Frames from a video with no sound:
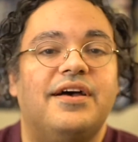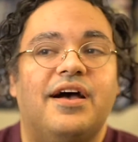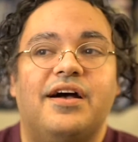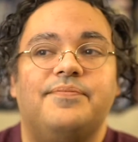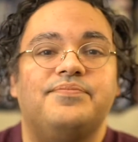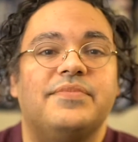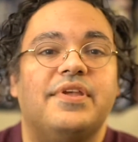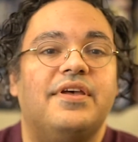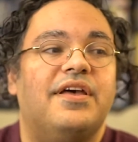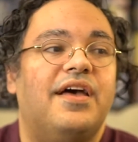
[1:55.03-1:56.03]

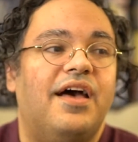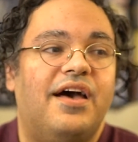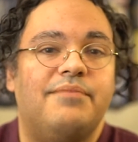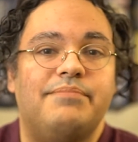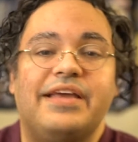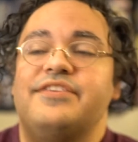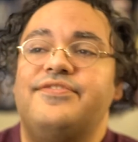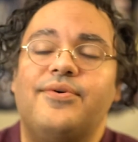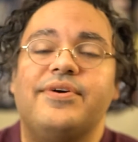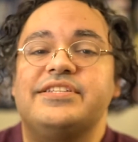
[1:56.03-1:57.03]
A
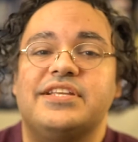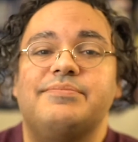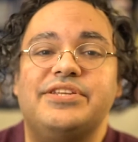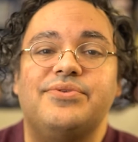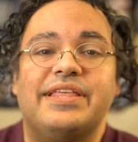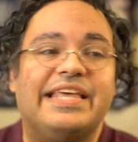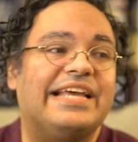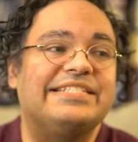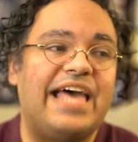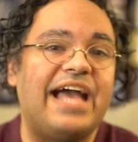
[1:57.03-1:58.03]
metaphor is going to be doing the
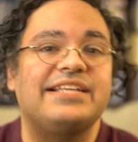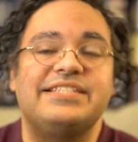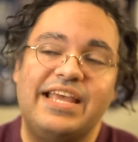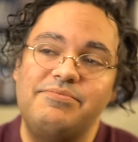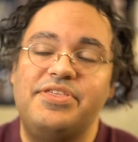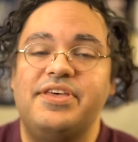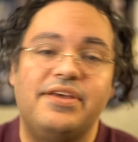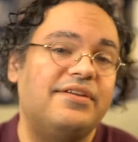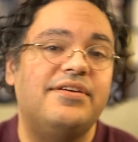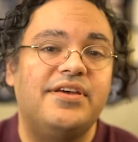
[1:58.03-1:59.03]
exact same
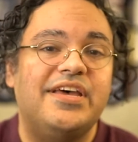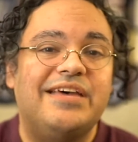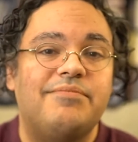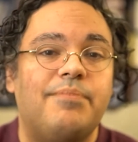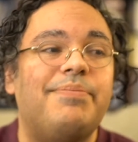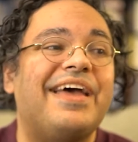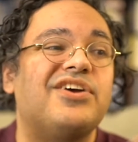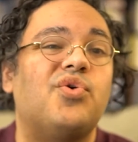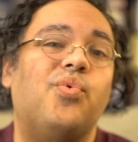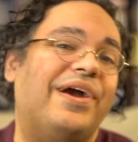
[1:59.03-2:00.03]
thing, but by
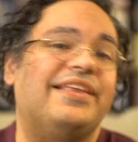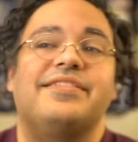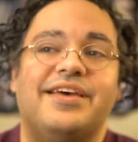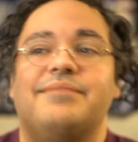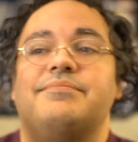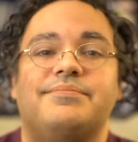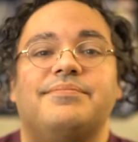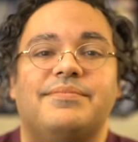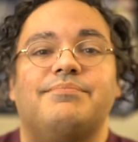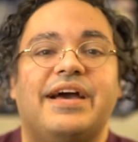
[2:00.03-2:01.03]
equating them,
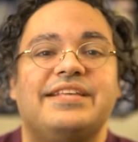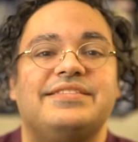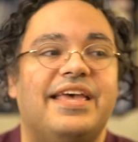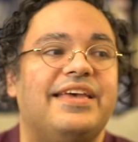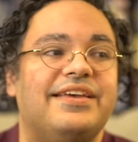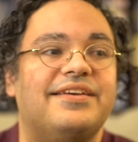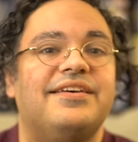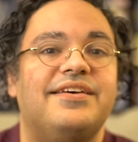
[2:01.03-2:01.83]
by saying